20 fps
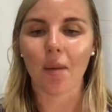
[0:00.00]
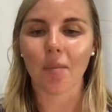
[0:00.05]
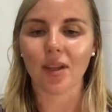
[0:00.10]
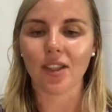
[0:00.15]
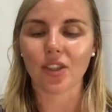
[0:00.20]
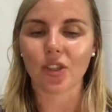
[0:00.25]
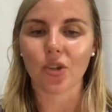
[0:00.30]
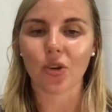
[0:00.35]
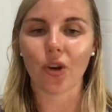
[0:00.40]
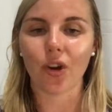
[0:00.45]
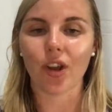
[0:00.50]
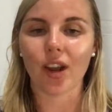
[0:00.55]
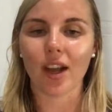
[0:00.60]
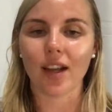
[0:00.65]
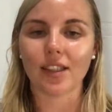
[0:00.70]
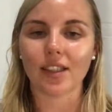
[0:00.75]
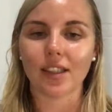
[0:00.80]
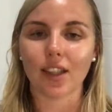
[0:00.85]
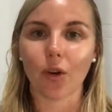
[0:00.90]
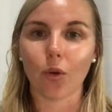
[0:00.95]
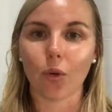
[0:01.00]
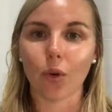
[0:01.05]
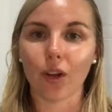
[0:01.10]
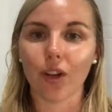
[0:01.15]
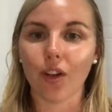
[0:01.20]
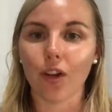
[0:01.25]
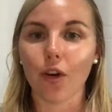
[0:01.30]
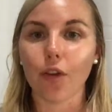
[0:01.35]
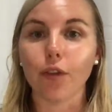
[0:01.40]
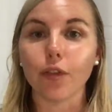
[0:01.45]
It's known as the
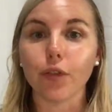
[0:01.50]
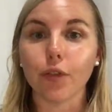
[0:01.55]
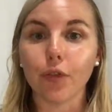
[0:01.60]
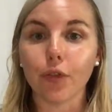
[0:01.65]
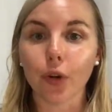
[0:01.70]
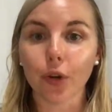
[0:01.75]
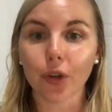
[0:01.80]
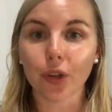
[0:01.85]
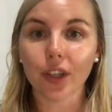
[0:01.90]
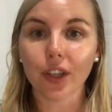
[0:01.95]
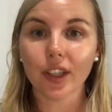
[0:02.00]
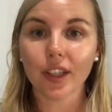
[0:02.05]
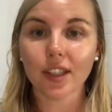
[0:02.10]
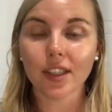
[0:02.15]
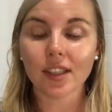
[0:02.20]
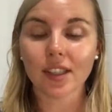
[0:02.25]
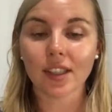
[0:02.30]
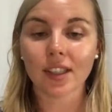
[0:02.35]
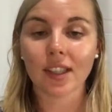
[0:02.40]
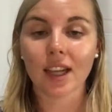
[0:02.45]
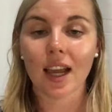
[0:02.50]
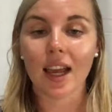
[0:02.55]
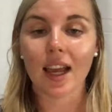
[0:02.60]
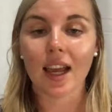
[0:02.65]
oil of focus.